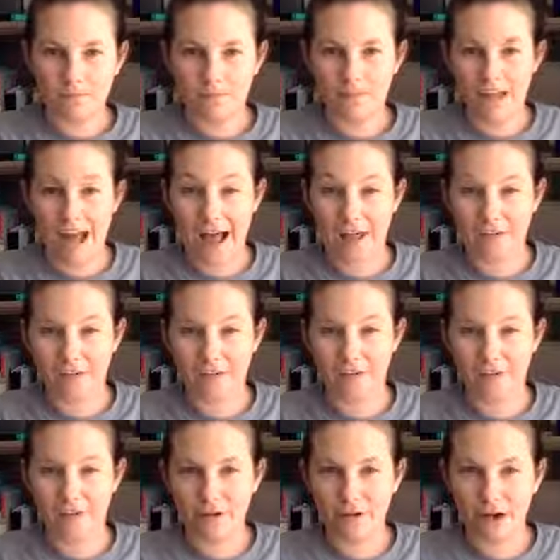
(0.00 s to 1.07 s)

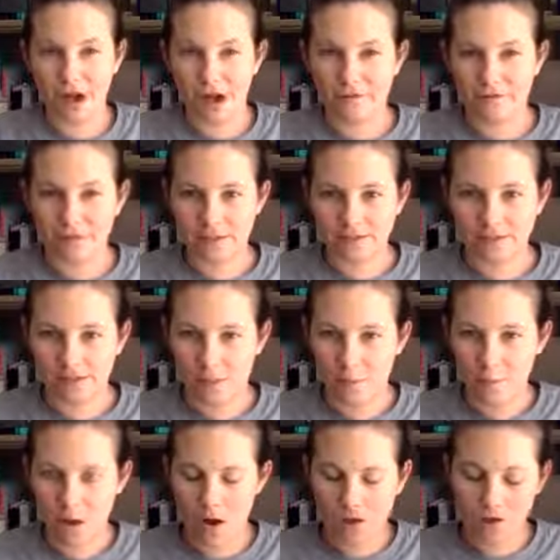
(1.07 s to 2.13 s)
Valor, Confidence in a
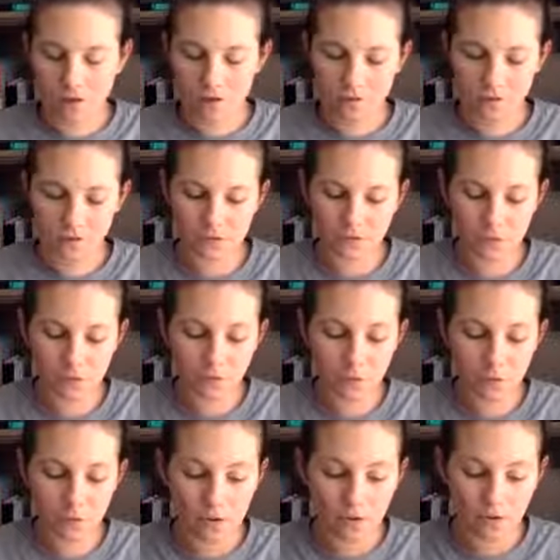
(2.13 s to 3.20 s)
Bottle, the Smurf
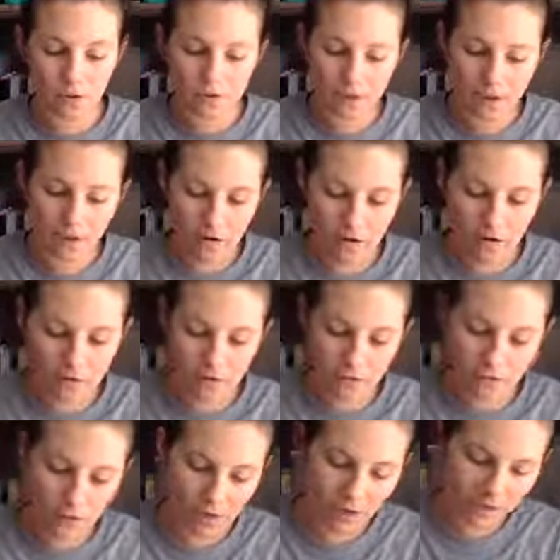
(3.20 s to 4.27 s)
oil. There are
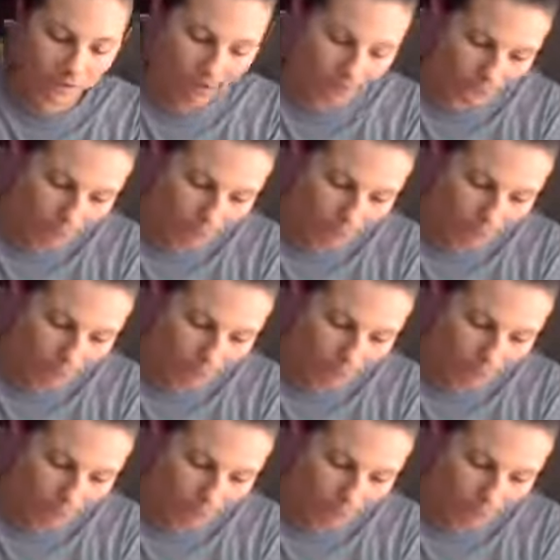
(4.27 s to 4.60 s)
25